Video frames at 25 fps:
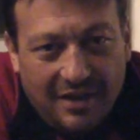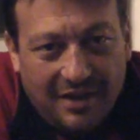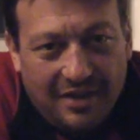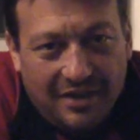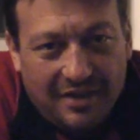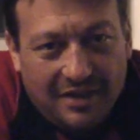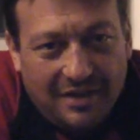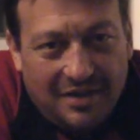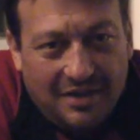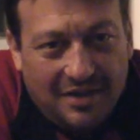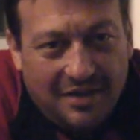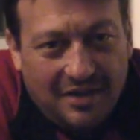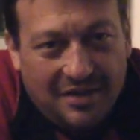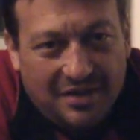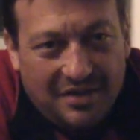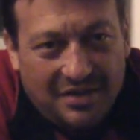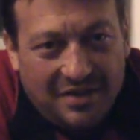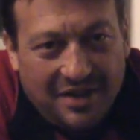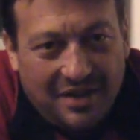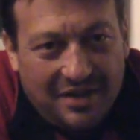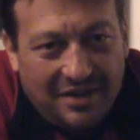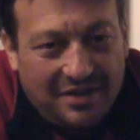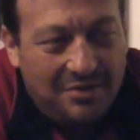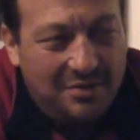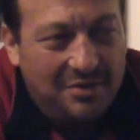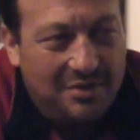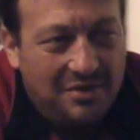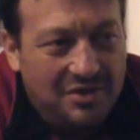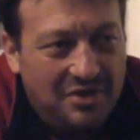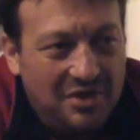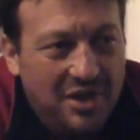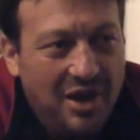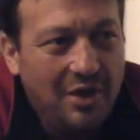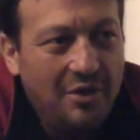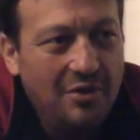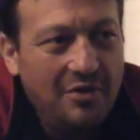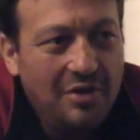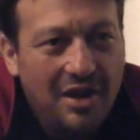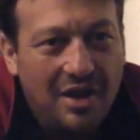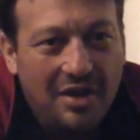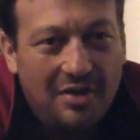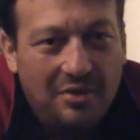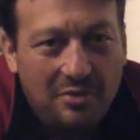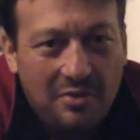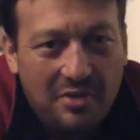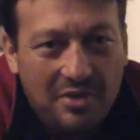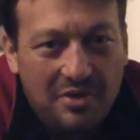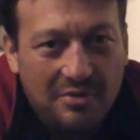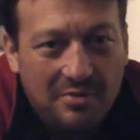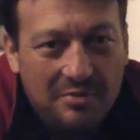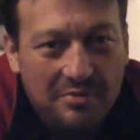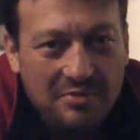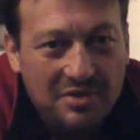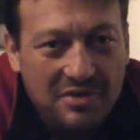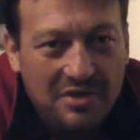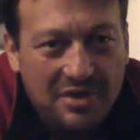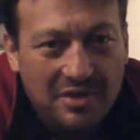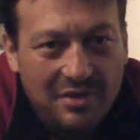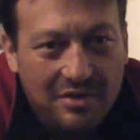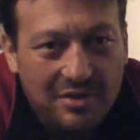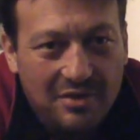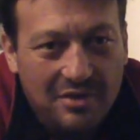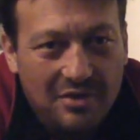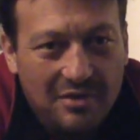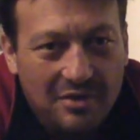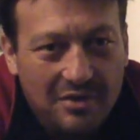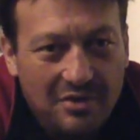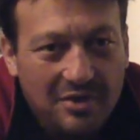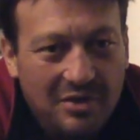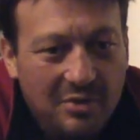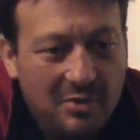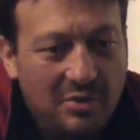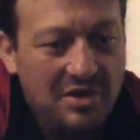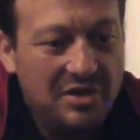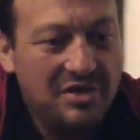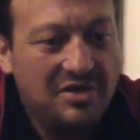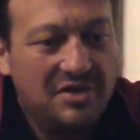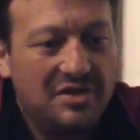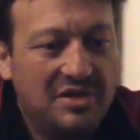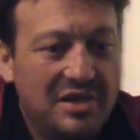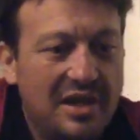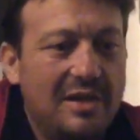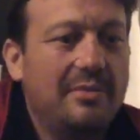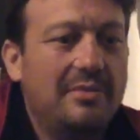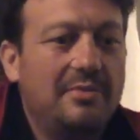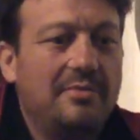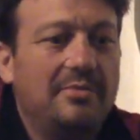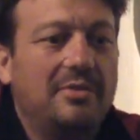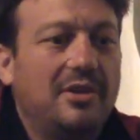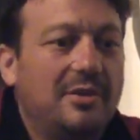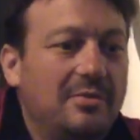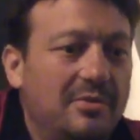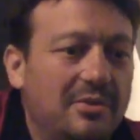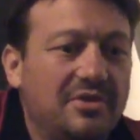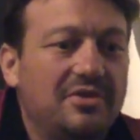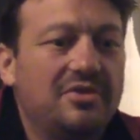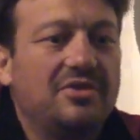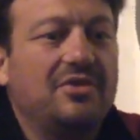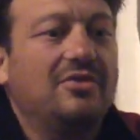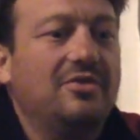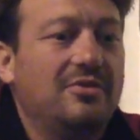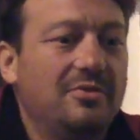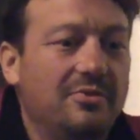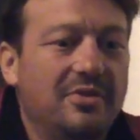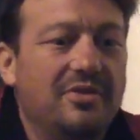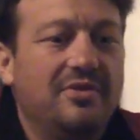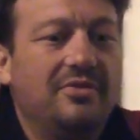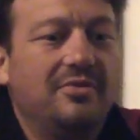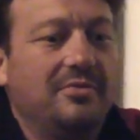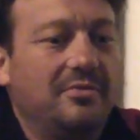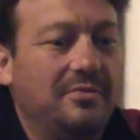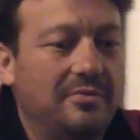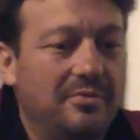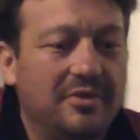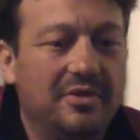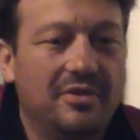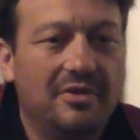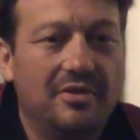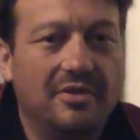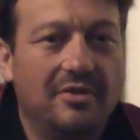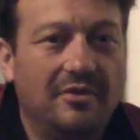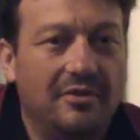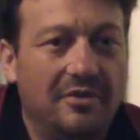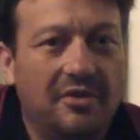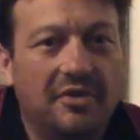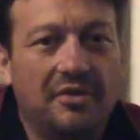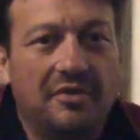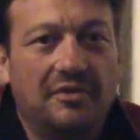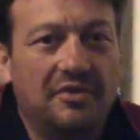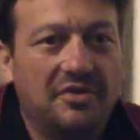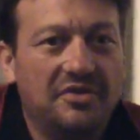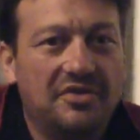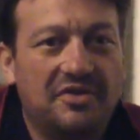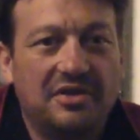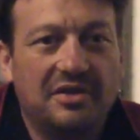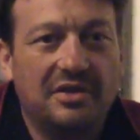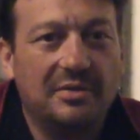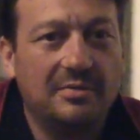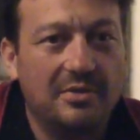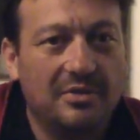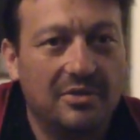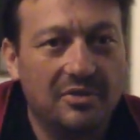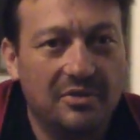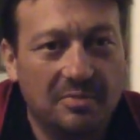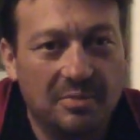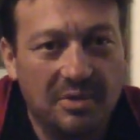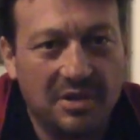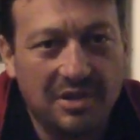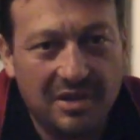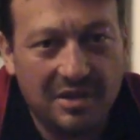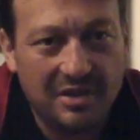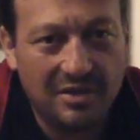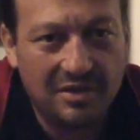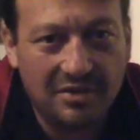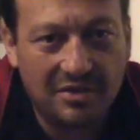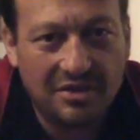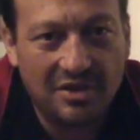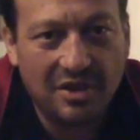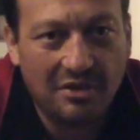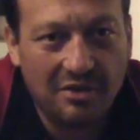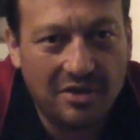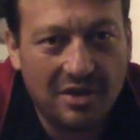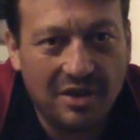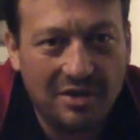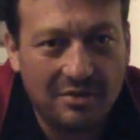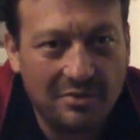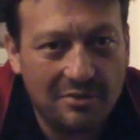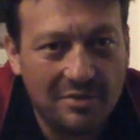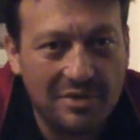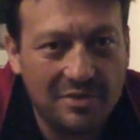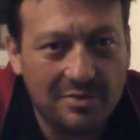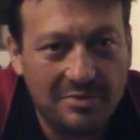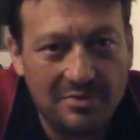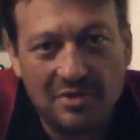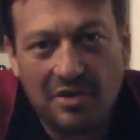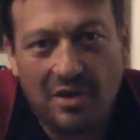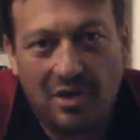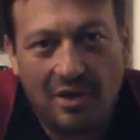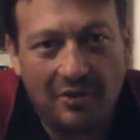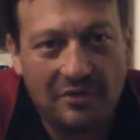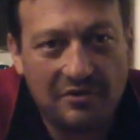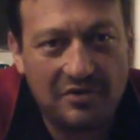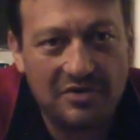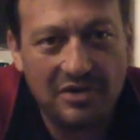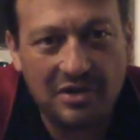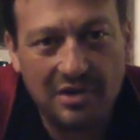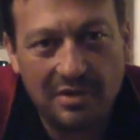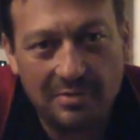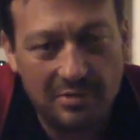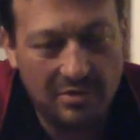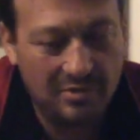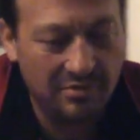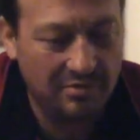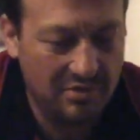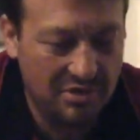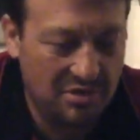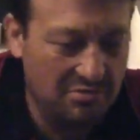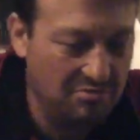You know, start doing toe cutter rhythms. You know, usually when you're stabbing people, it's on the rhythm, you know, of the syllables. But you know, toe cutter rhythms off syllables.